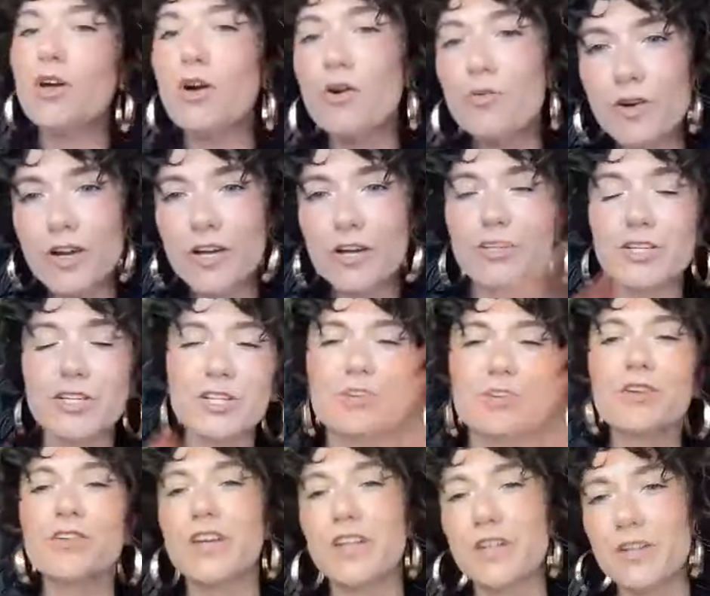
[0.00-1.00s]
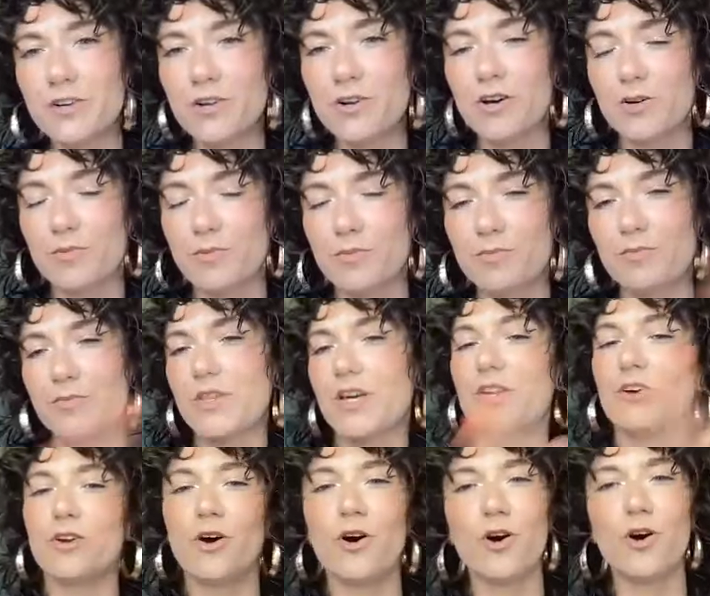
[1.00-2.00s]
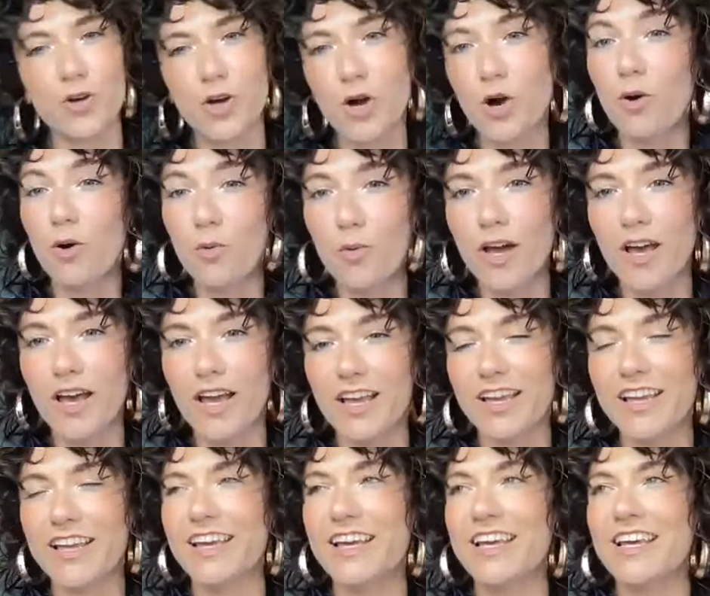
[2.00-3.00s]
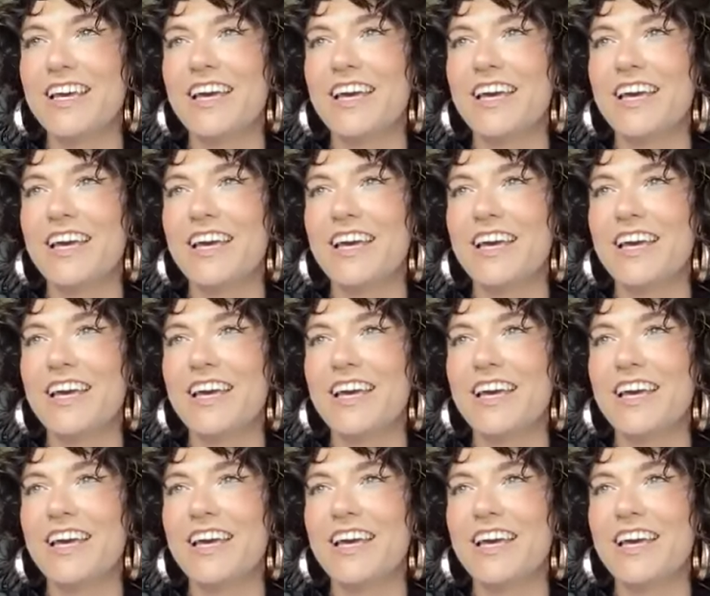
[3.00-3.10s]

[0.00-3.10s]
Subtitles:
a record deal, then it'll all go away.